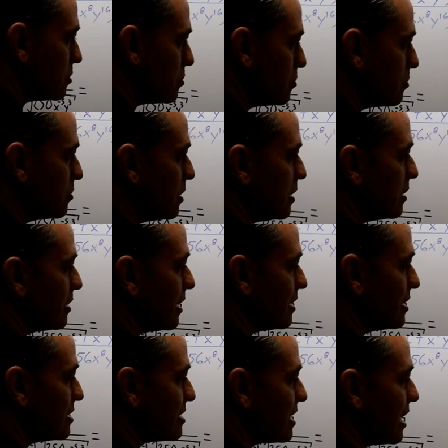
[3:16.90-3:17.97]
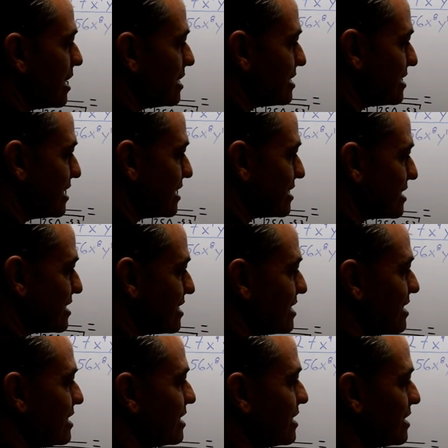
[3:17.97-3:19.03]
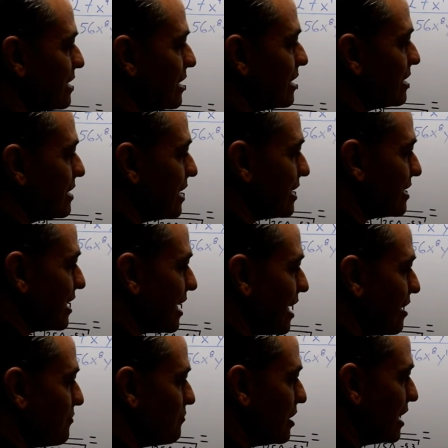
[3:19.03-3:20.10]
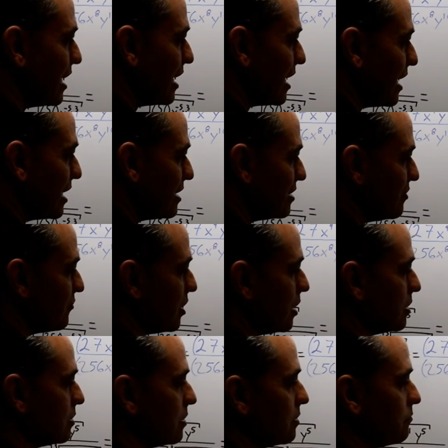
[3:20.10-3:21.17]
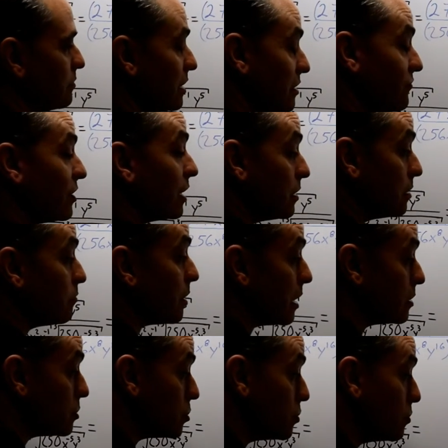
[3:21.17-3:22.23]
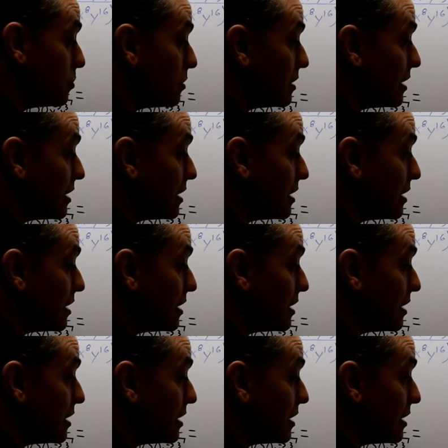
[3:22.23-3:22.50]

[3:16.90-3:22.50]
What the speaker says: 2. That is 16 that can be again divided by 2.